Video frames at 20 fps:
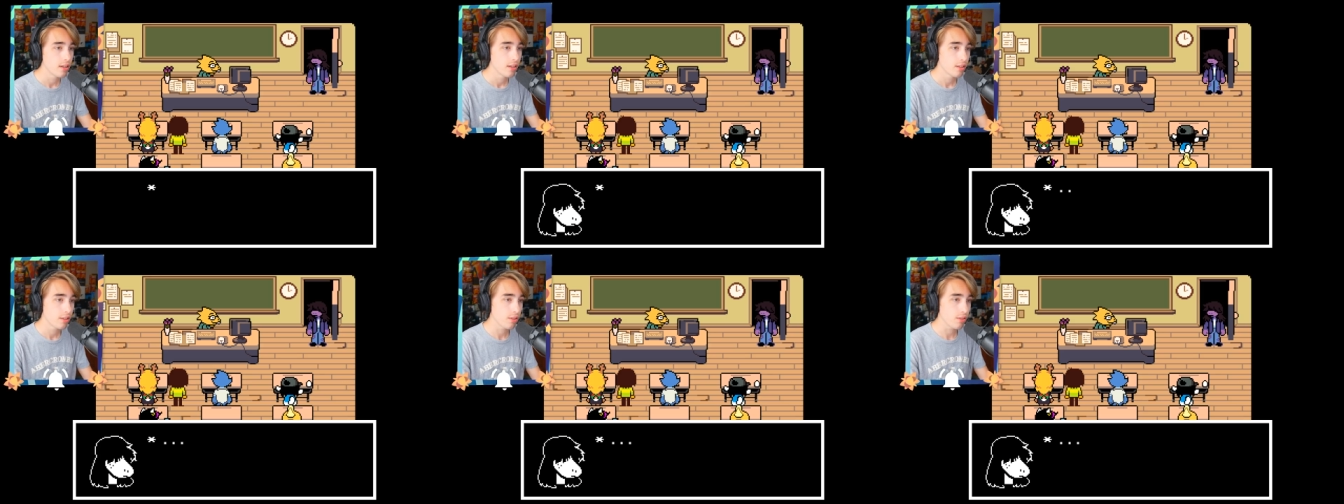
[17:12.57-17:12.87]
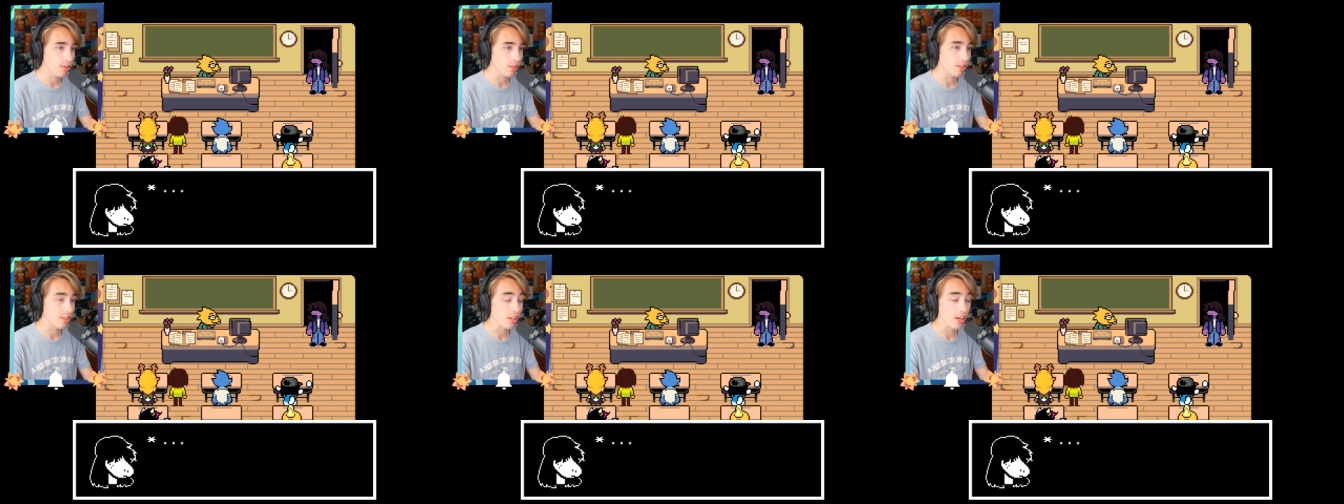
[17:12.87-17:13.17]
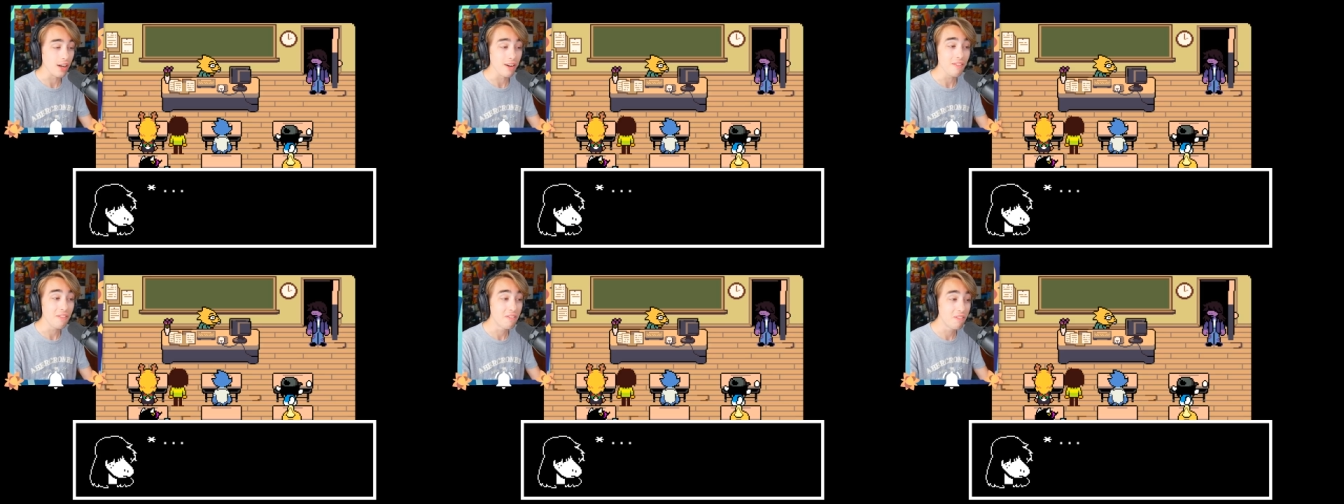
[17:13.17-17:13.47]
Susie's
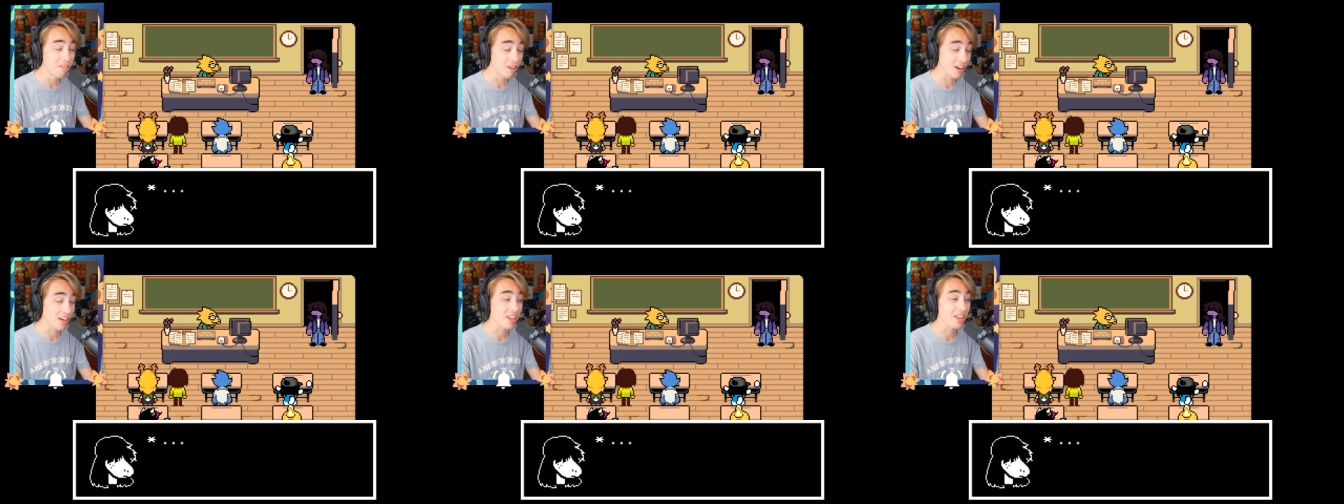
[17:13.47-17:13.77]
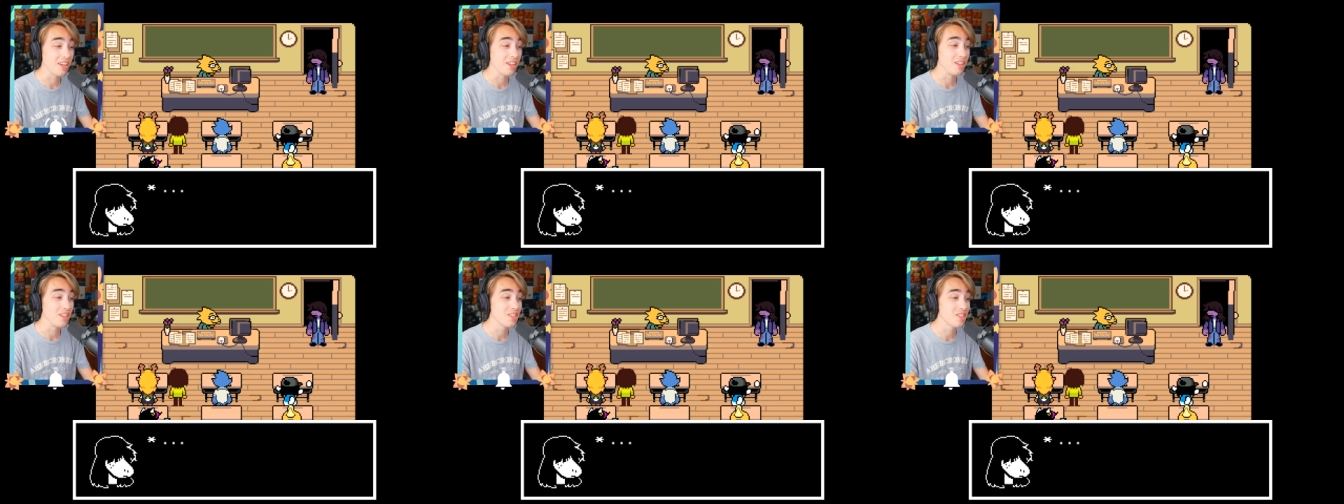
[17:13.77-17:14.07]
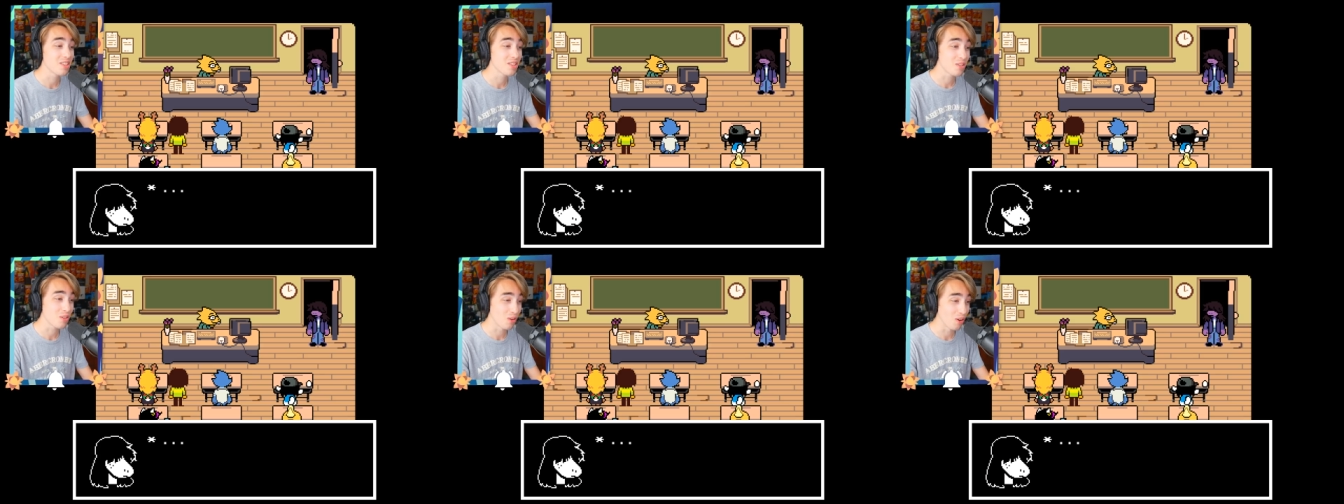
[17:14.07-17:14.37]
gonna fucking
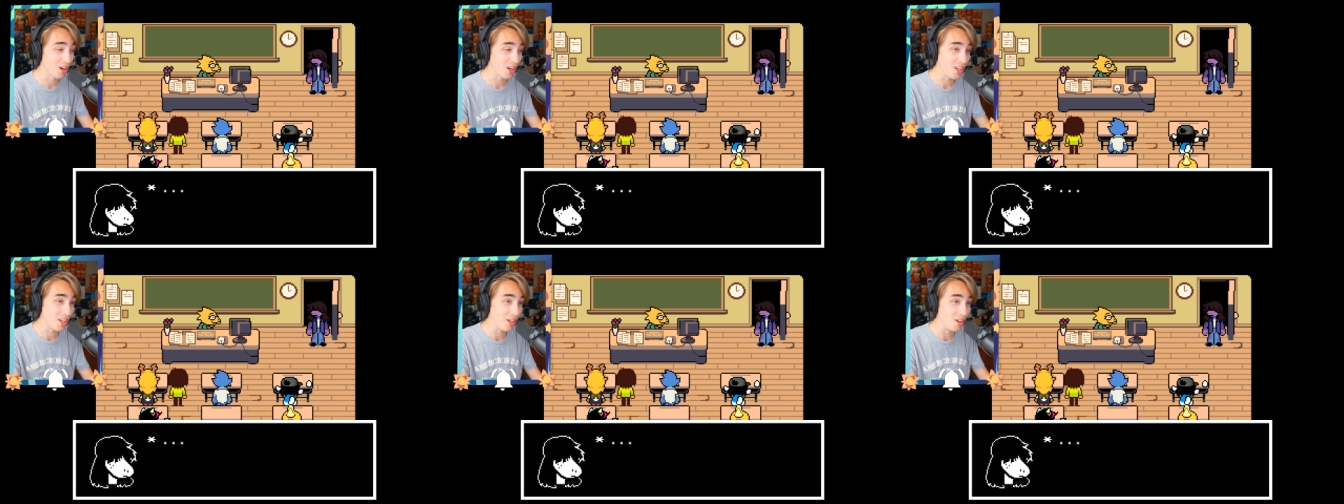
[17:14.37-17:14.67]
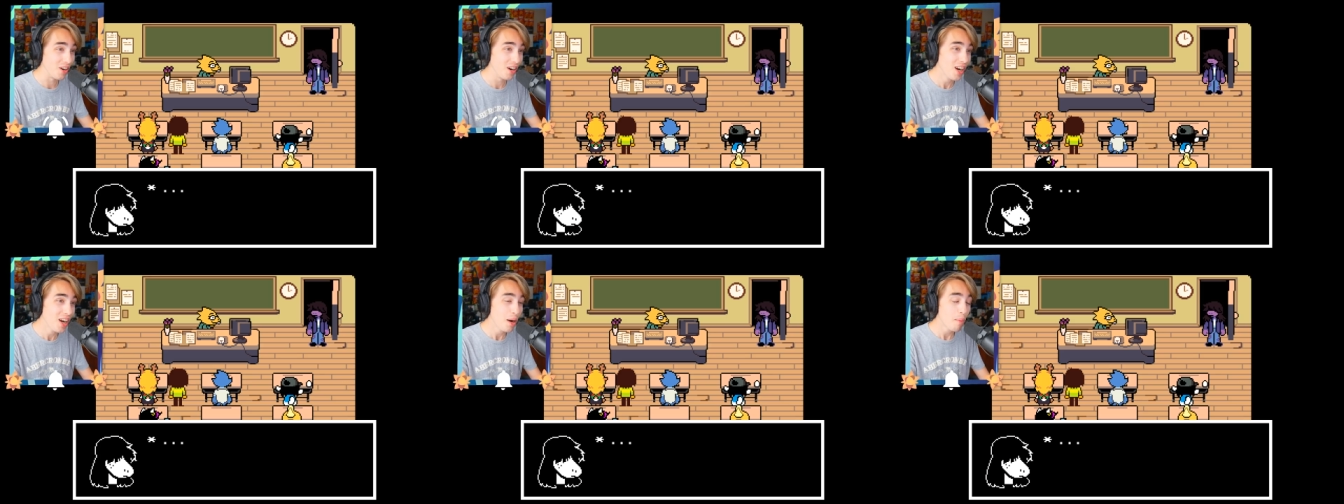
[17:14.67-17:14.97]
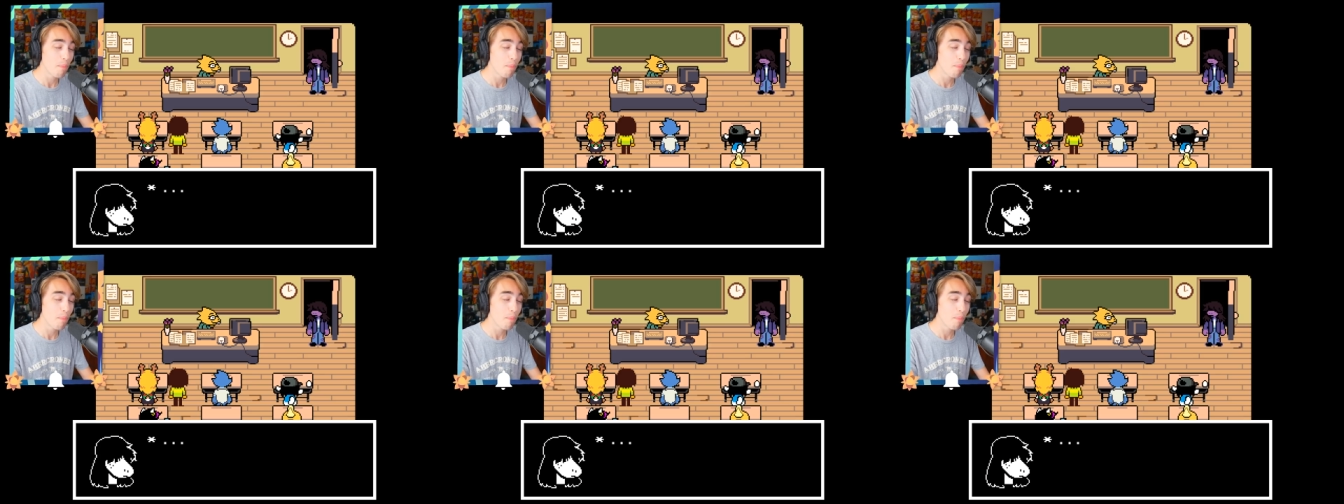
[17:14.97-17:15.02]
destroy you.